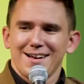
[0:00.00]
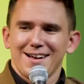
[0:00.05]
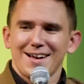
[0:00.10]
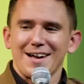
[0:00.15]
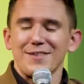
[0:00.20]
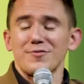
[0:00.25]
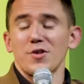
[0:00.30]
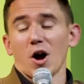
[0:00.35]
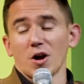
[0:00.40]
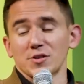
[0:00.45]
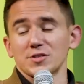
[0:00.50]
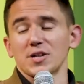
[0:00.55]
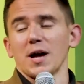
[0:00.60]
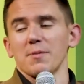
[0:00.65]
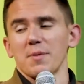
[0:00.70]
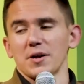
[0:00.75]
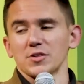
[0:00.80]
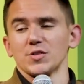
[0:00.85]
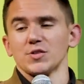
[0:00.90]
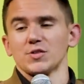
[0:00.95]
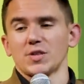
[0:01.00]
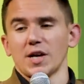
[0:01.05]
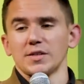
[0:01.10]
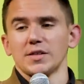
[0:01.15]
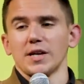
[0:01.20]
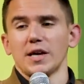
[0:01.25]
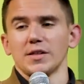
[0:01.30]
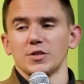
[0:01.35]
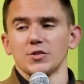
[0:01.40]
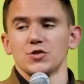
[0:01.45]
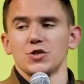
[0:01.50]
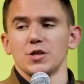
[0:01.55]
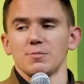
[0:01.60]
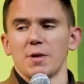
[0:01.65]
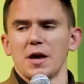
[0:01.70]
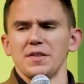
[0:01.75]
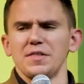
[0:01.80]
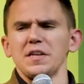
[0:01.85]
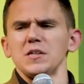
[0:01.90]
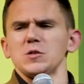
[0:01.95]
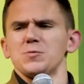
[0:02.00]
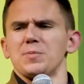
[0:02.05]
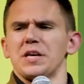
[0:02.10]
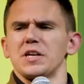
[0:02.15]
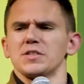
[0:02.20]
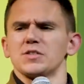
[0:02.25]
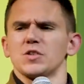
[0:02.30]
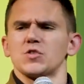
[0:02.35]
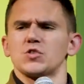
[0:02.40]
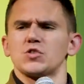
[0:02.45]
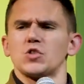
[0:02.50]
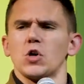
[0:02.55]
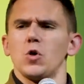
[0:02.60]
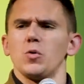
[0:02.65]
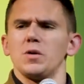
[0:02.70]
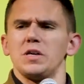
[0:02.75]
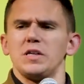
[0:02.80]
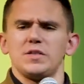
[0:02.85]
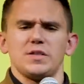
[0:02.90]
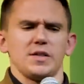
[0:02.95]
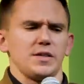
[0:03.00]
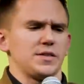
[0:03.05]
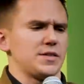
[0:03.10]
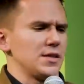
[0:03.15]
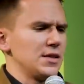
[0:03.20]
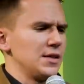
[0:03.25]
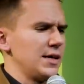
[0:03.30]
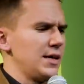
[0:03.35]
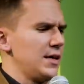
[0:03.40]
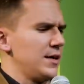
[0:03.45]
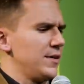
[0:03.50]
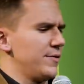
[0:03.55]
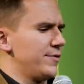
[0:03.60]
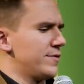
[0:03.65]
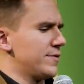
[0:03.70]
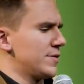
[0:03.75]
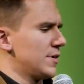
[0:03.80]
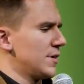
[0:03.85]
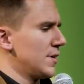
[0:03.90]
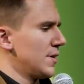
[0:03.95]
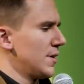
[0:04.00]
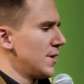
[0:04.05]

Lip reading: I have a hard time exercising at the gym. I think it's because it's so easy to leave.